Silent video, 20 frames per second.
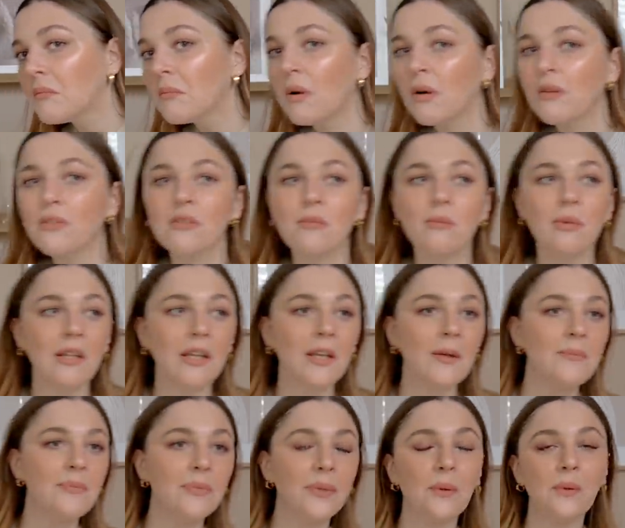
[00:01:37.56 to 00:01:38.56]

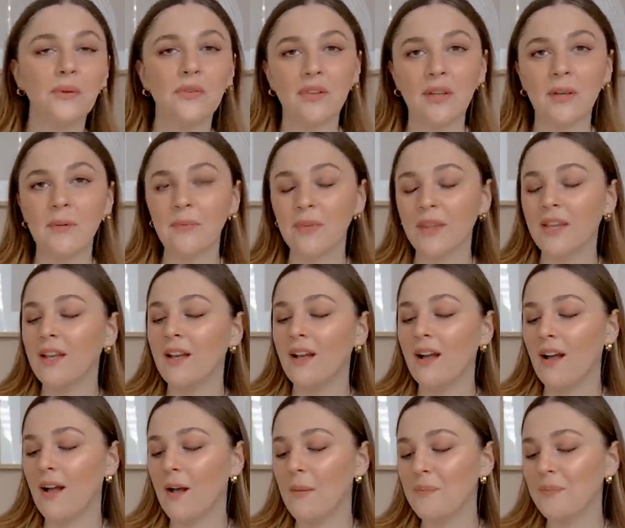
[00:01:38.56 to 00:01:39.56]
Possibly, we'll see.
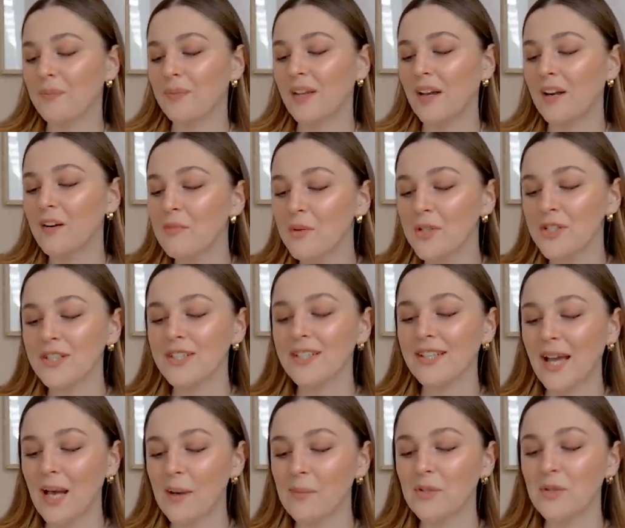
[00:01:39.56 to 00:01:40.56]
Kind of bridges the
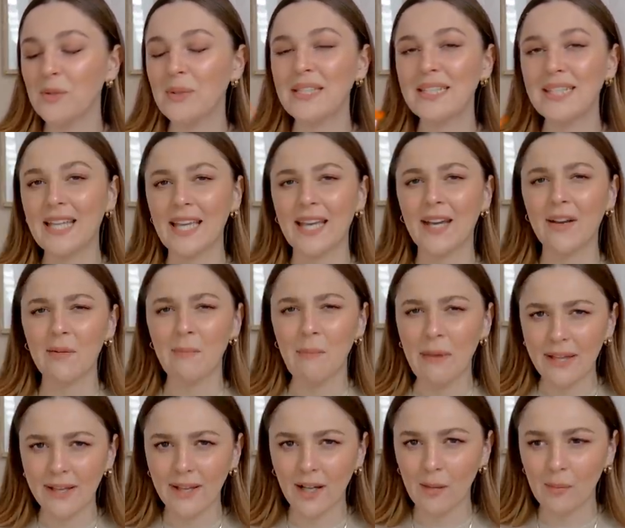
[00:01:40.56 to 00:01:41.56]
gap between skincare and
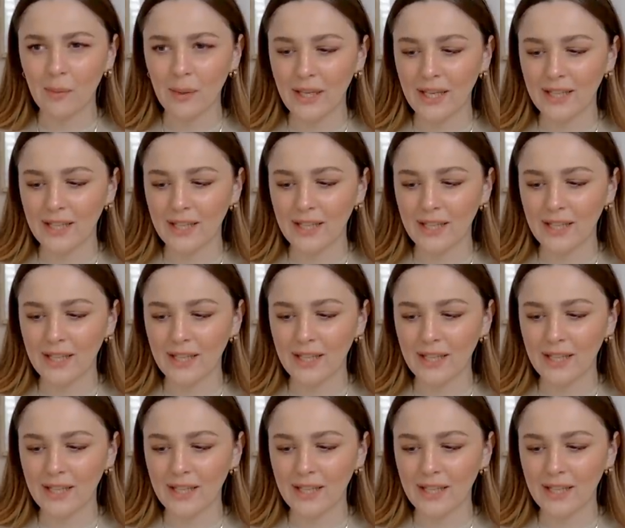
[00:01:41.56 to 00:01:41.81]
makeup.